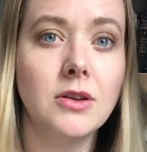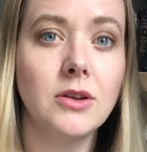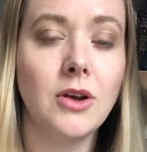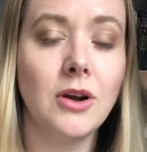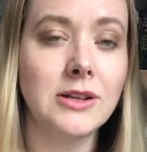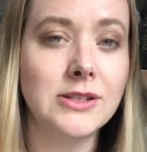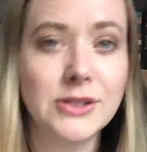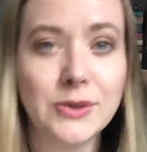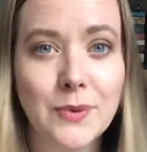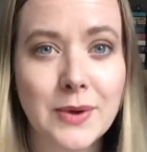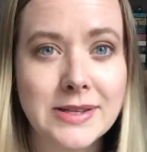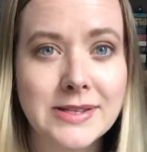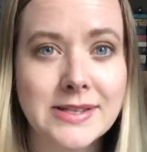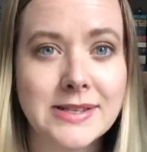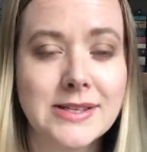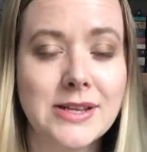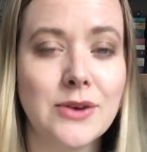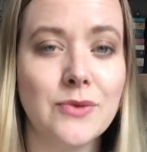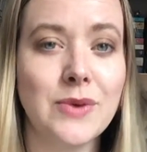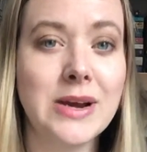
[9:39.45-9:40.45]

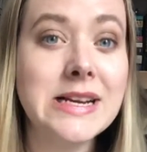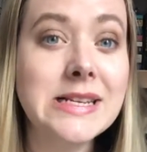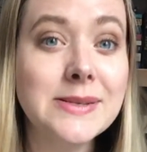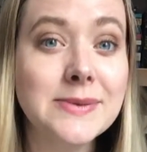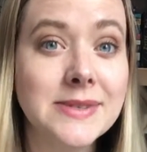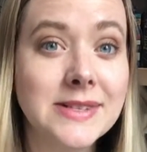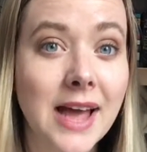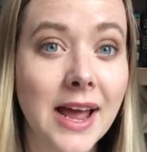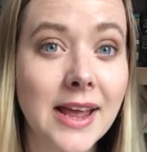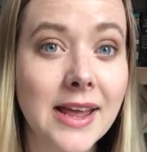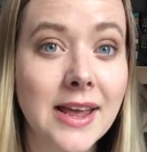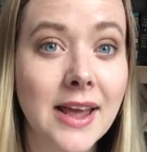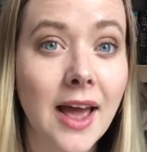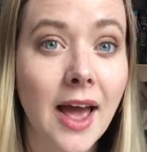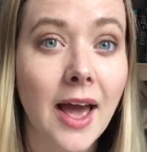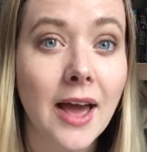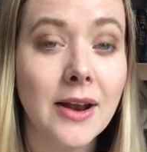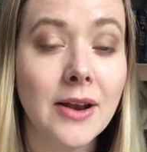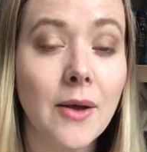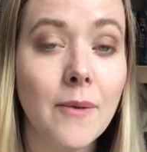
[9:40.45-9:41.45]
consequences and arrangements that he
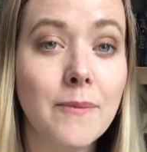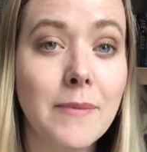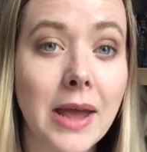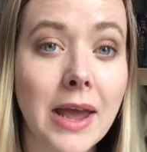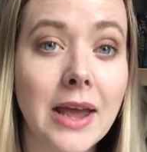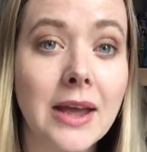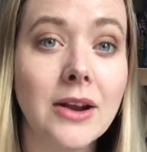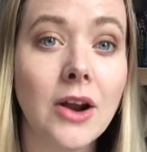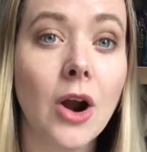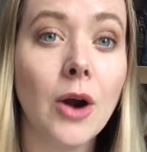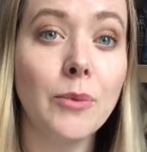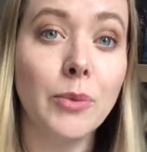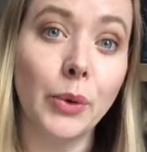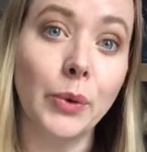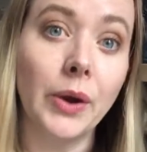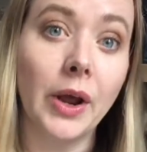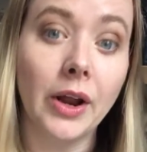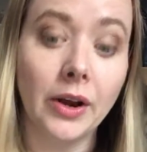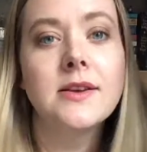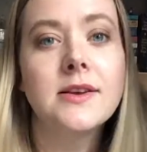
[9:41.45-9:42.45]
had made are
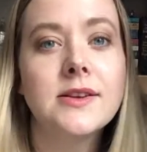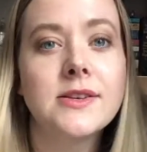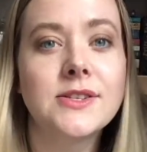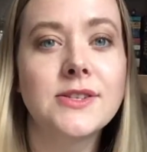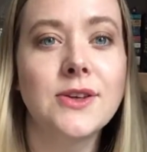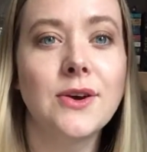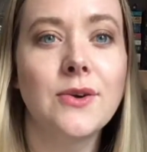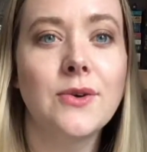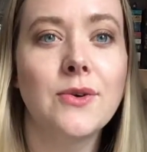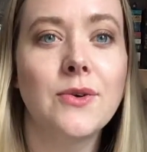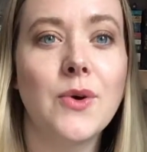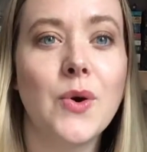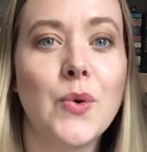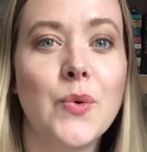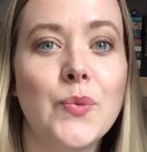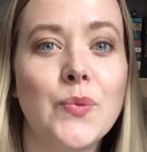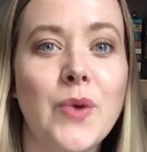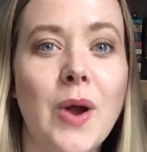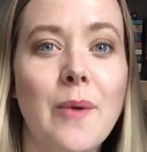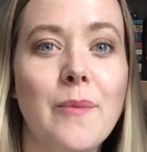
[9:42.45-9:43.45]
broken. So
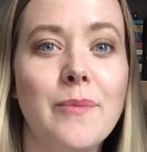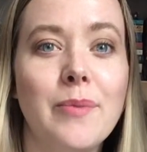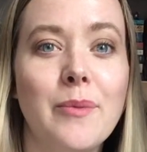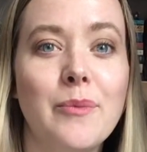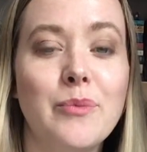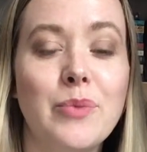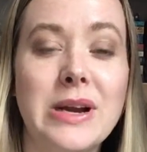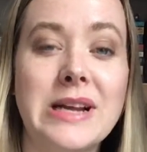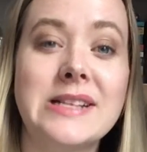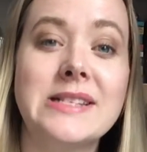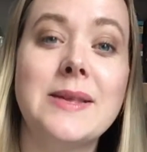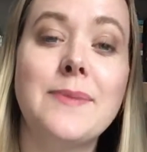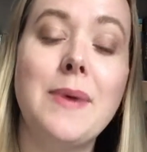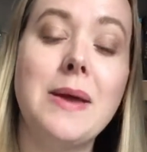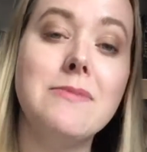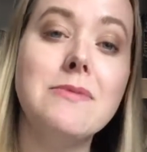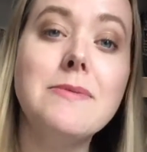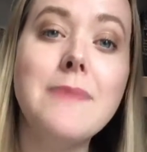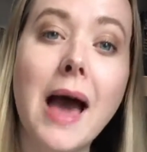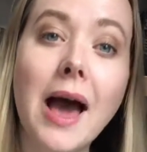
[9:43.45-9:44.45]
Rump brings the
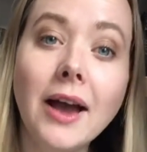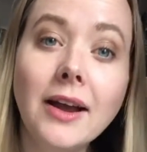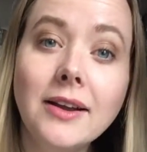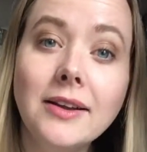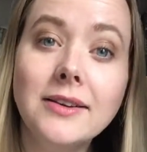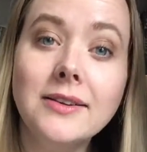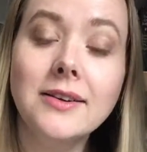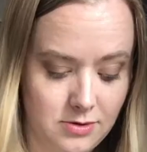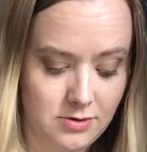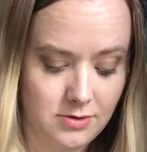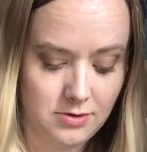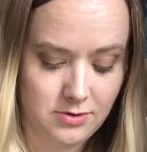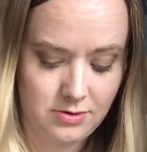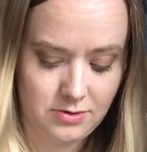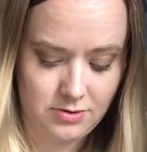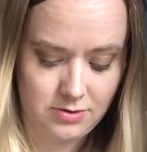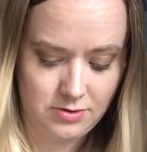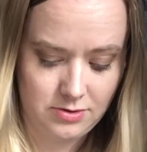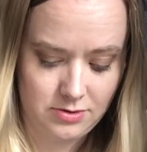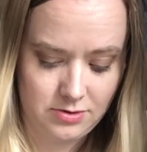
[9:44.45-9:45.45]
baby back,
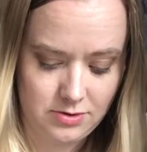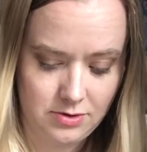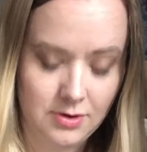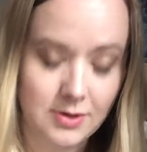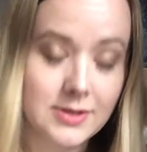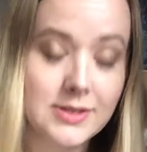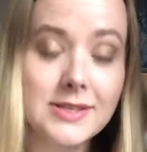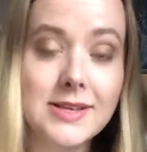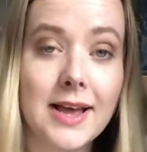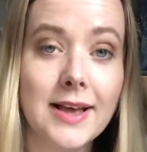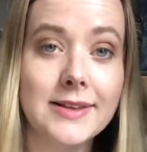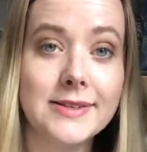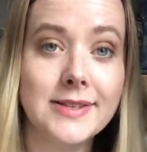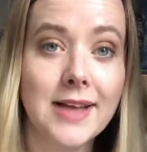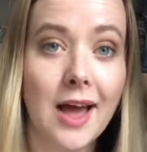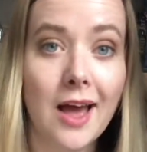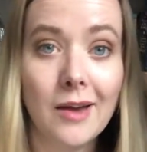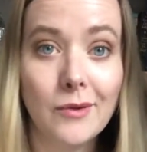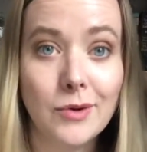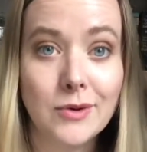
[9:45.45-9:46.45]
says,
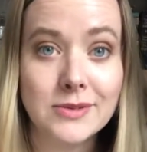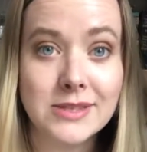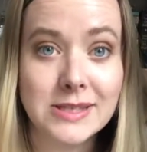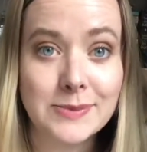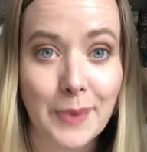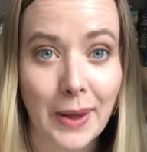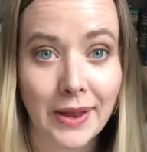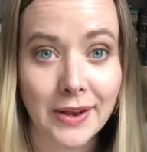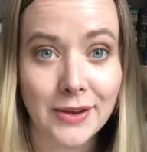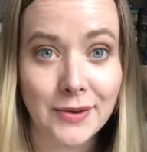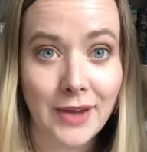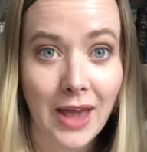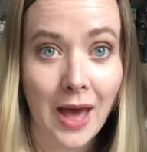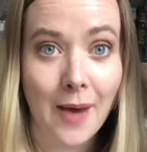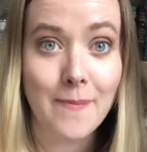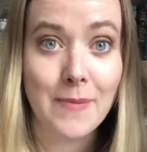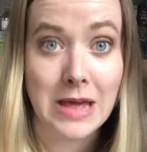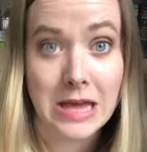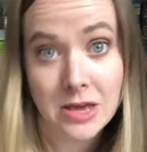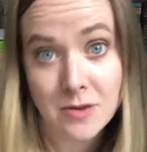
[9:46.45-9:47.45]
I won't spin, you
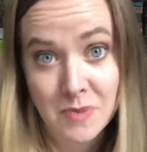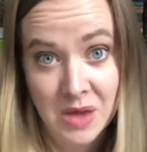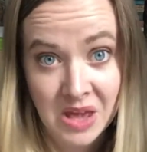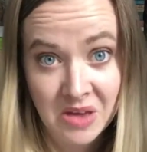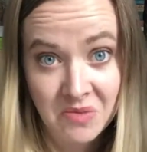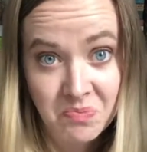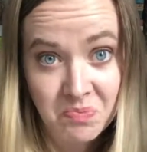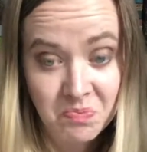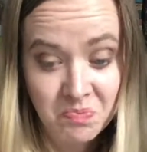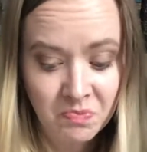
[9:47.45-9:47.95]
can't make me,